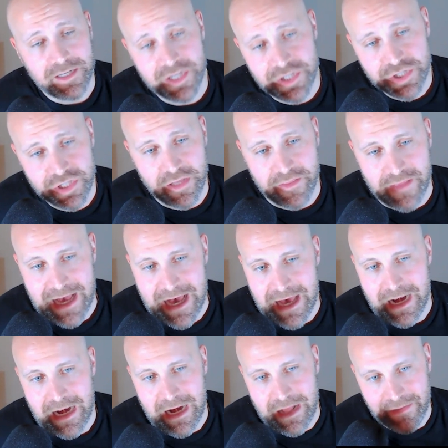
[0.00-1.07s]
addition to
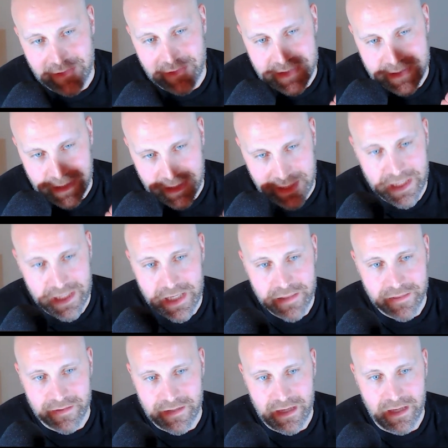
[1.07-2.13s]
that, and I think this is the key
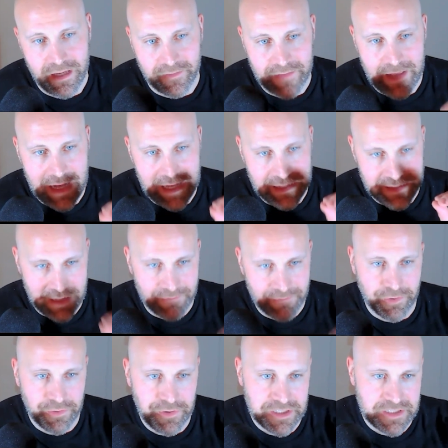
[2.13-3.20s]
thing that has
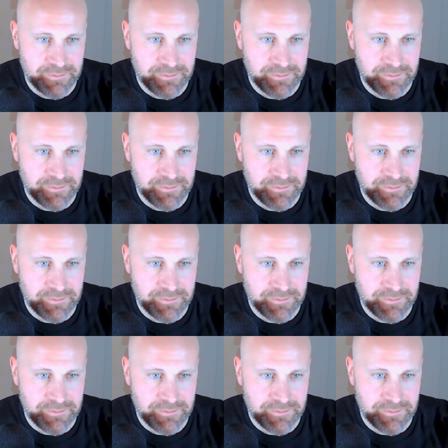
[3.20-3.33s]
influenced,